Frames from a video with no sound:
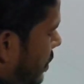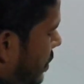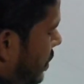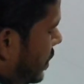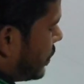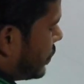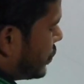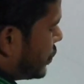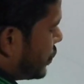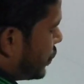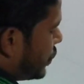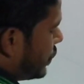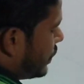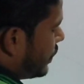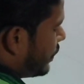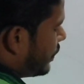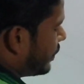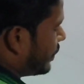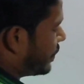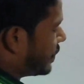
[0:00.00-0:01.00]
I have shown
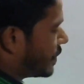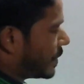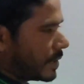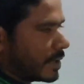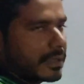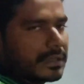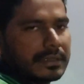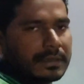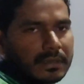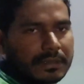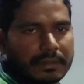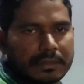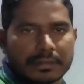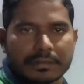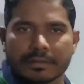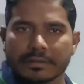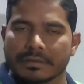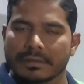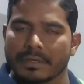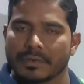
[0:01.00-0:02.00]
in
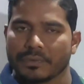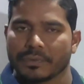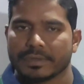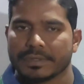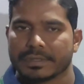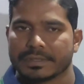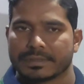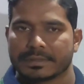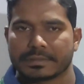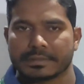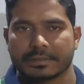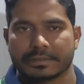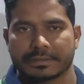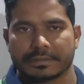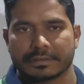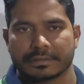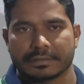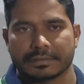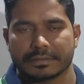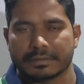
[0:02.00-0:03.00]
the downward
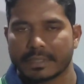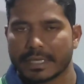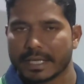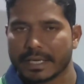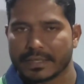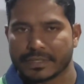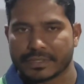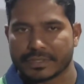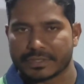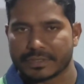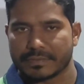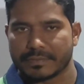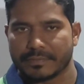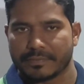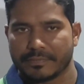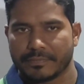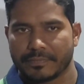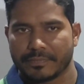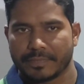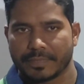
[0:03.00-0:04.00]
direction.
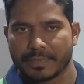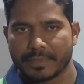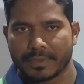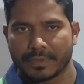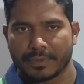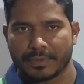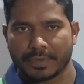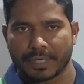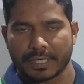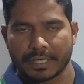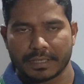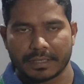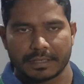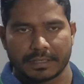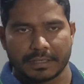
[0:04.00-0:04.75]
Okay,